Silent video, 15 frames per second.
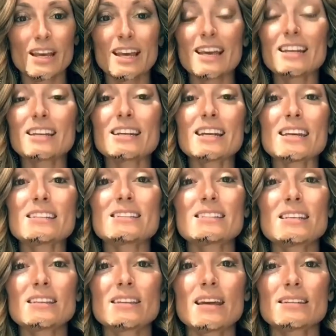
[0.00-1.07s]
In an
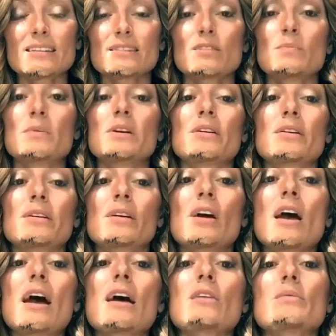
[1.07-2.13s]
instant, that disappeared,
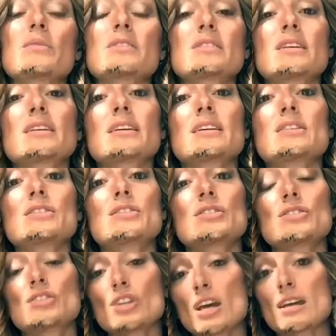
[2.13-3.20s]
and resilience
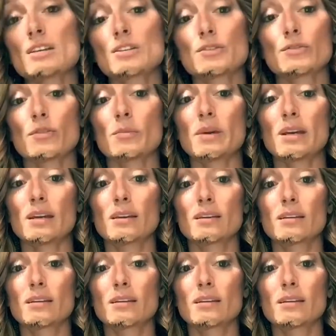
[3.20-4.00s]
changed for me.